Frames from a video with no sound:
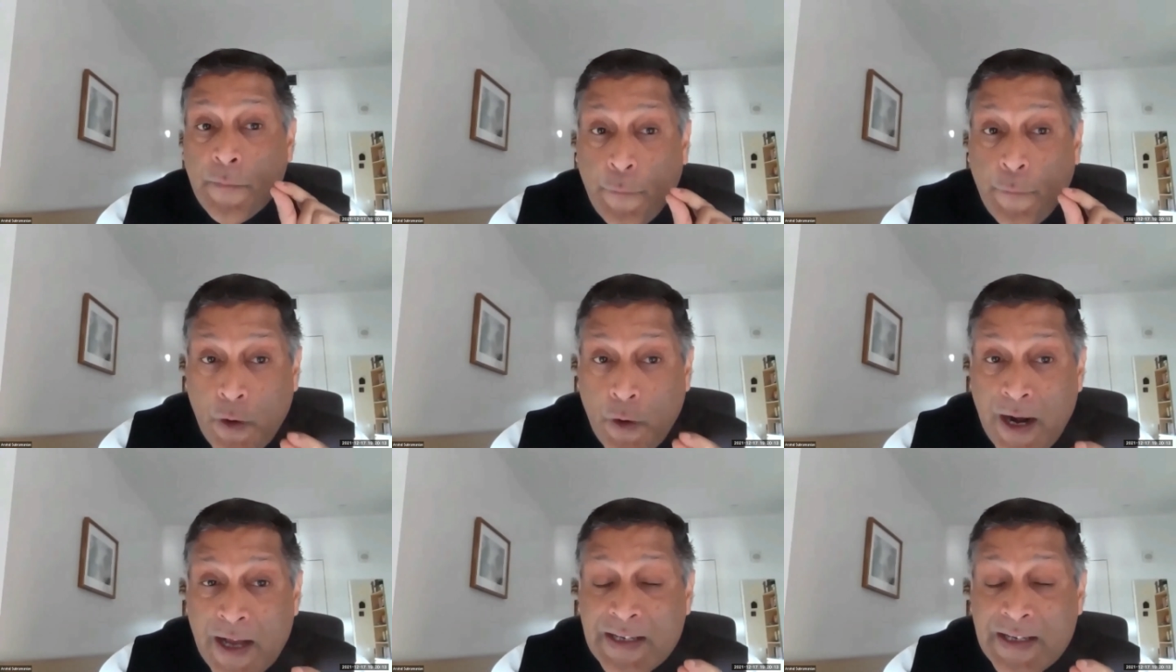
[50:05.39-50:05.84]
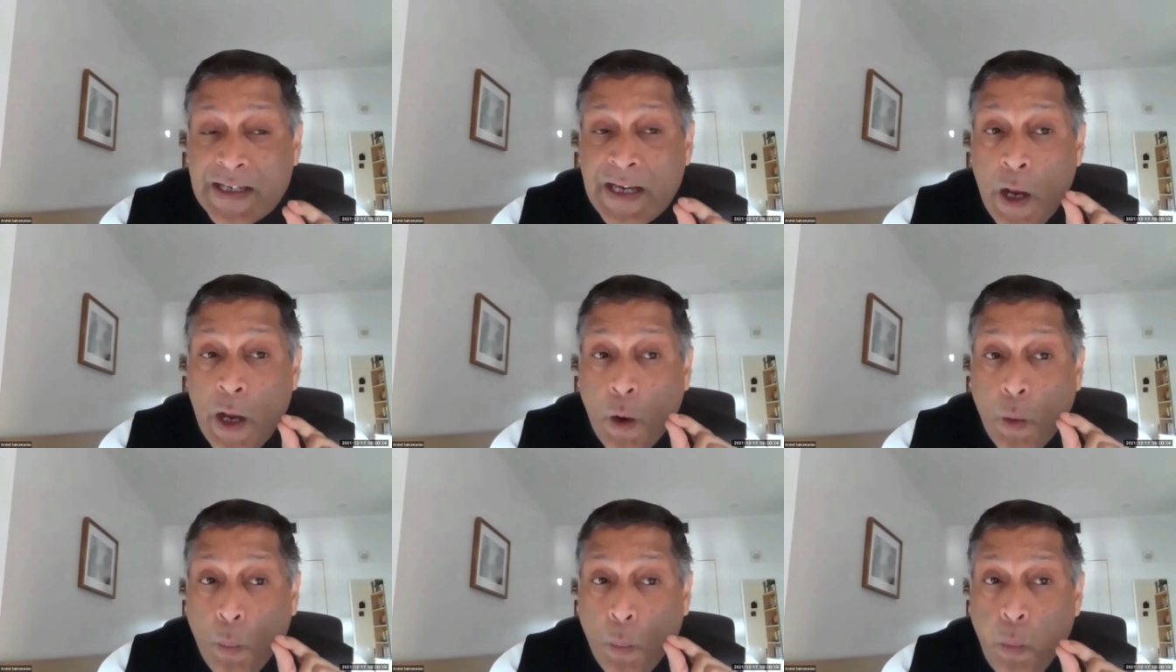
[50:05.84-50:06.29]
for us,
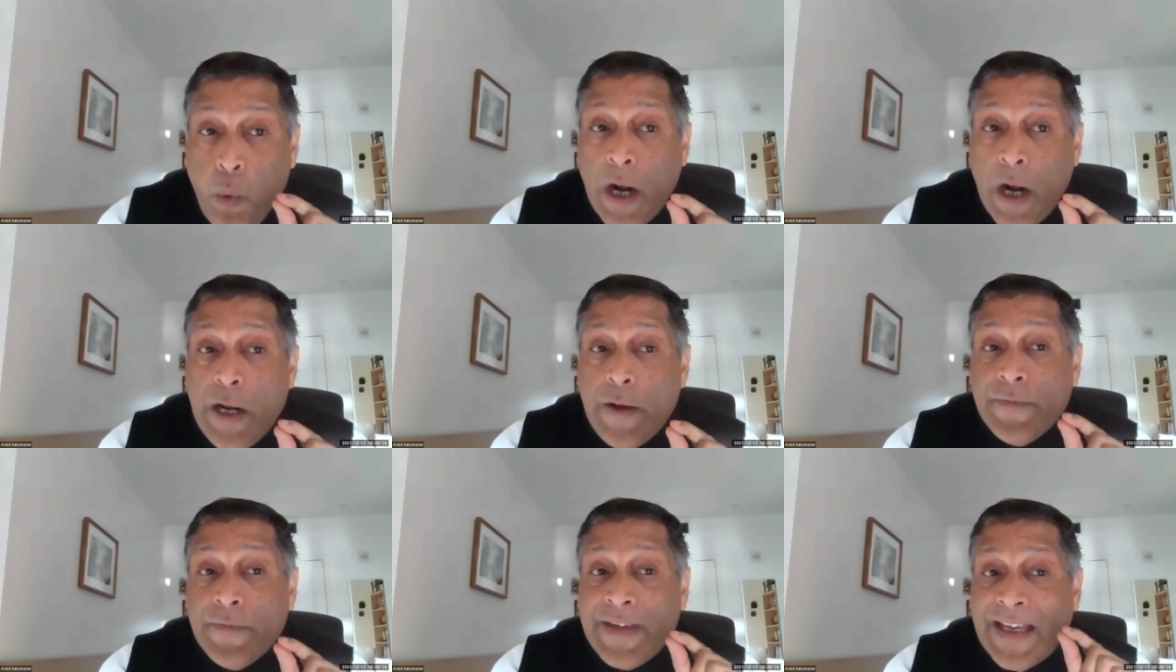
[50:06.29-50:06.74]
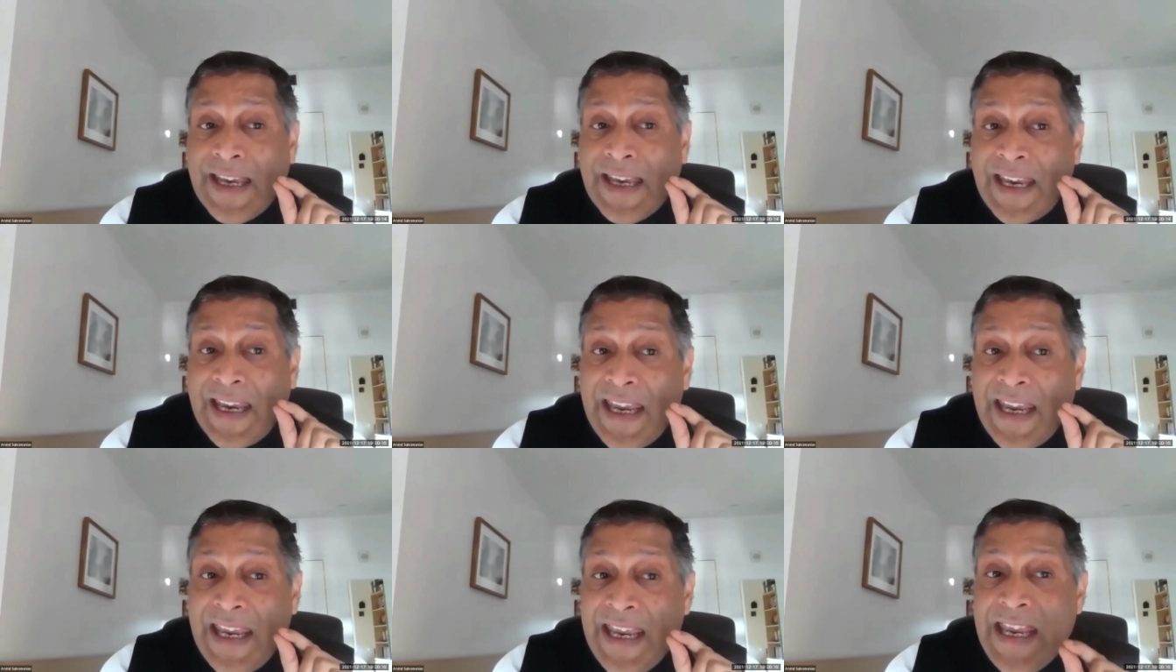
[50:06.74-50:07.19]
one of the
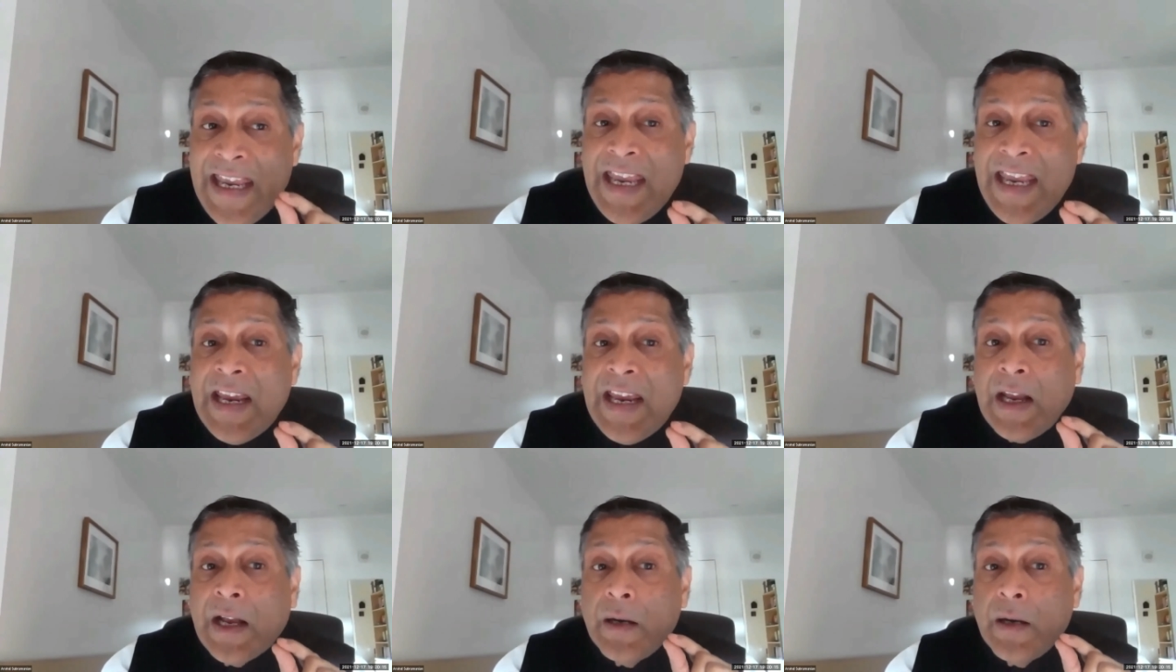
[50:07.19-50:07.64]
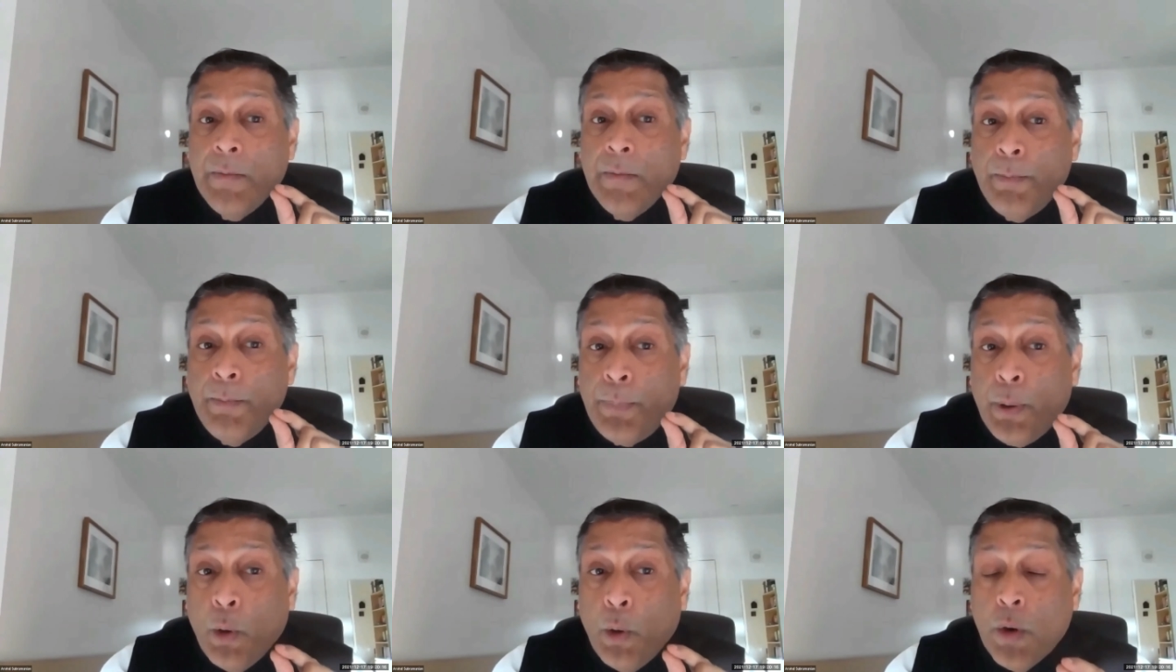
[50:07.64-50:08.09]
key
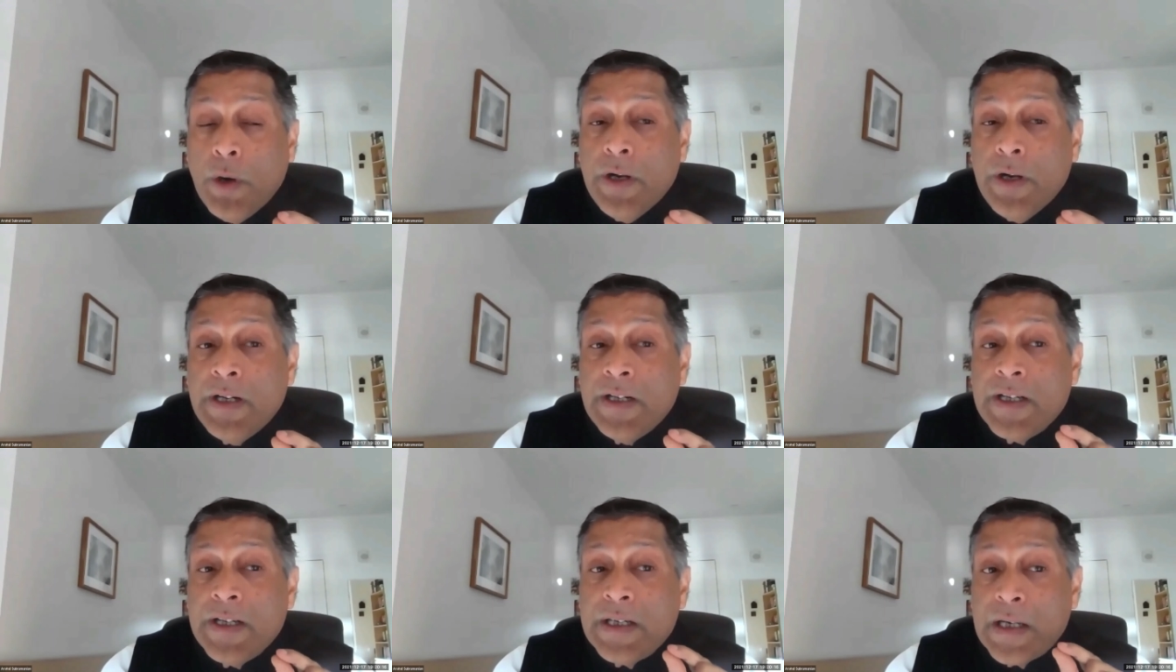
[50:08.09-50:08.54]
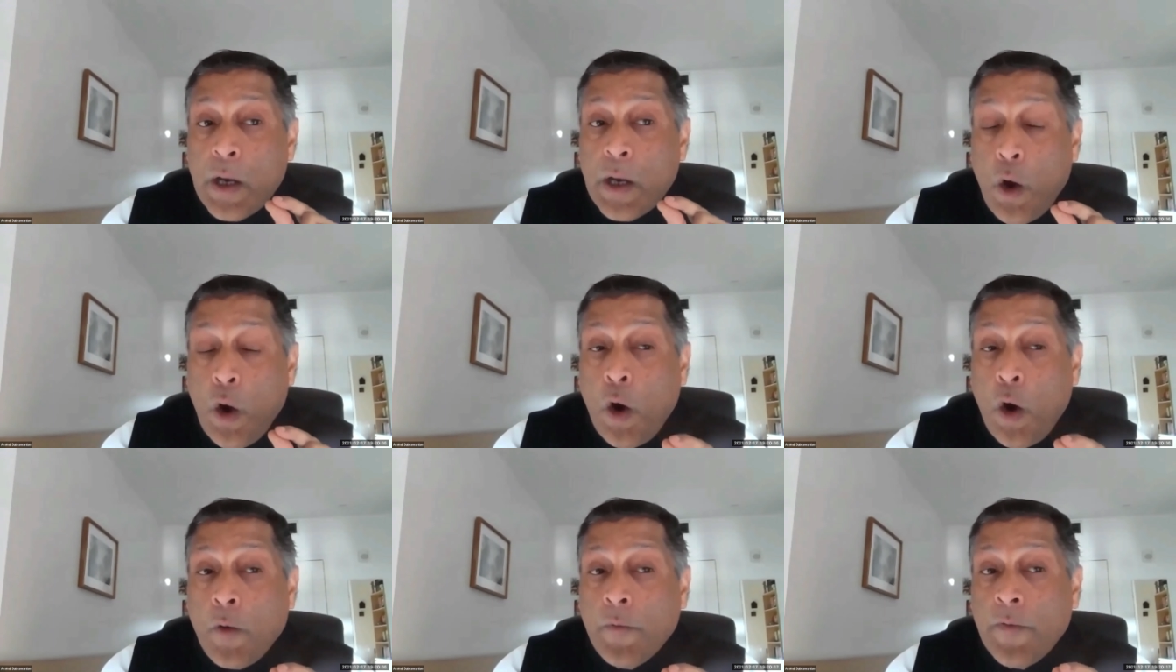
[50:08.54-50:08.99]
components
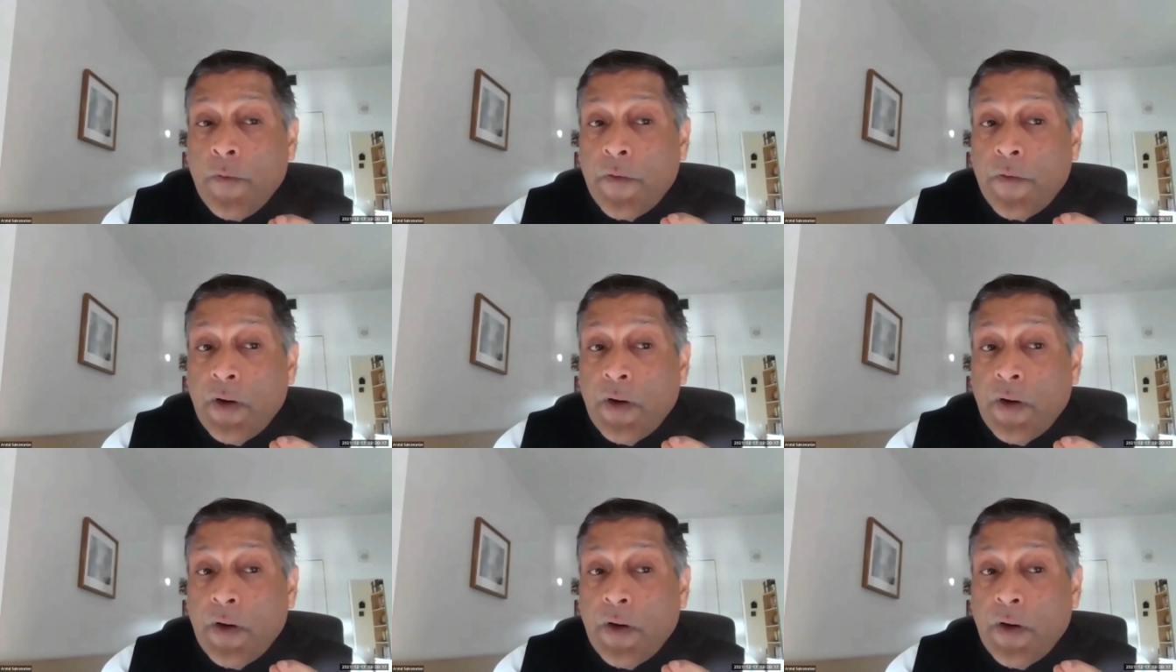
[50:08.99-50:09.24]
of